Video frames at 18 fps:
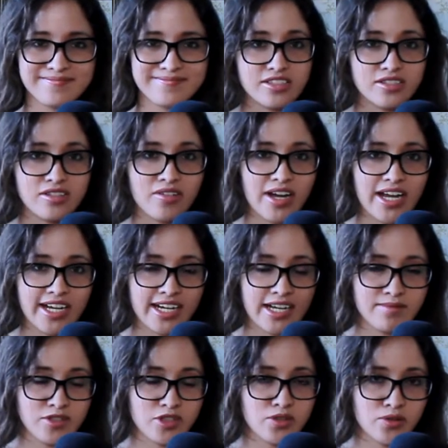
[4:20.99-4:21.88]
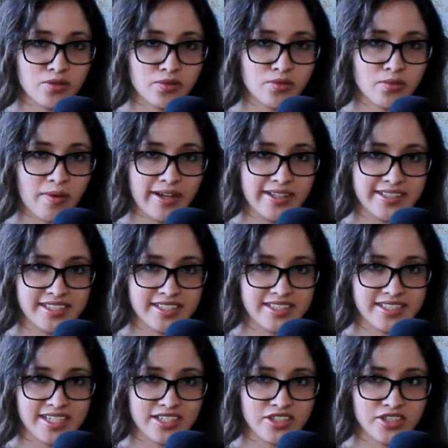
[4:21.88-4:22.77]
So I have 2 writing
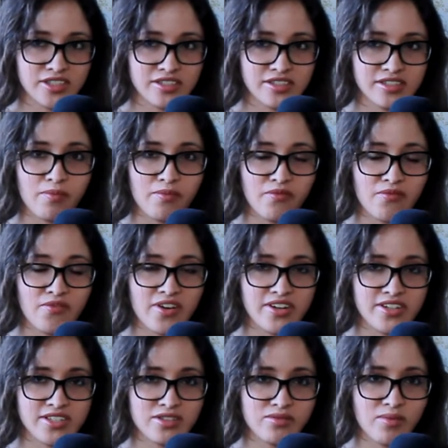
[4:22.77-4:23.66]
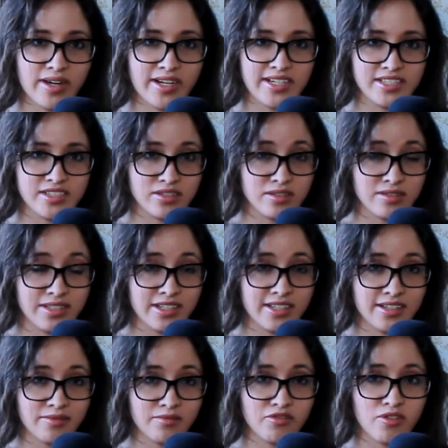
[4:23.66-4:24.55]
sections. First one is
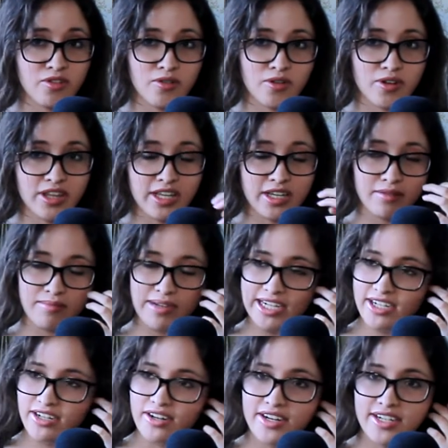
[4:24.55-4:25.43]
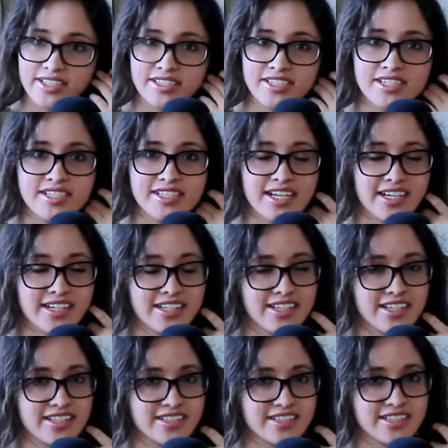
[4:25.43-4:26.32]
only for the main characters,
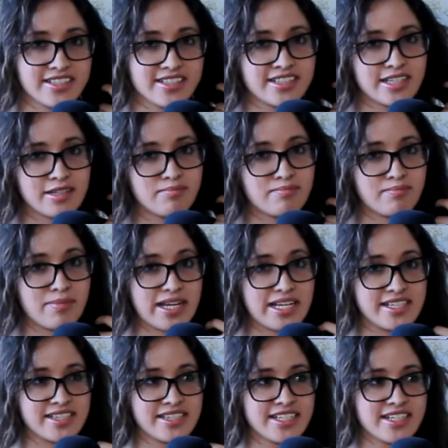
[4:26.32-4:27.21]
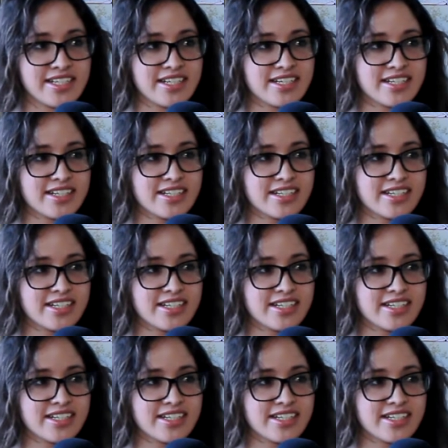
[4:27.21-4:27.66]
and this is the basic